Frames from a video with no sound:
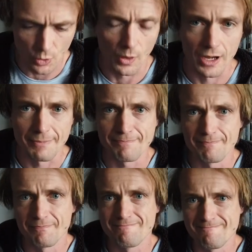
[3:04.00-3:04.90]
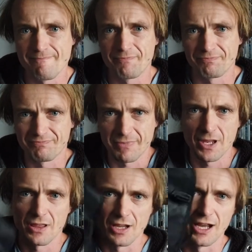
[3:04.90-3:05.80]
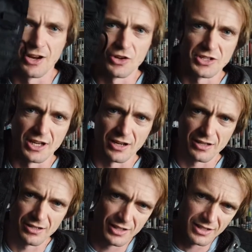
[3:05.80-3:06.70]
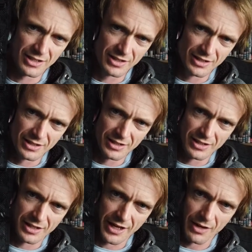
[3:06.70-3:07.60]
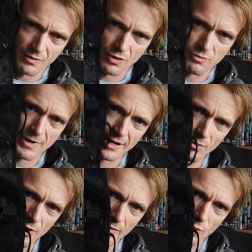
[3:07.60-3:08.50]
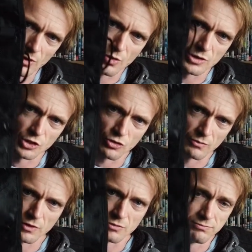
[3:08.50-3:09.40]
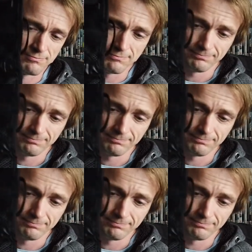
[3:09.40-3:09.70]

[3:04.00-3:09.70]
Not that. The hand contact gear roll thing, whatever you want to call it, trip roll.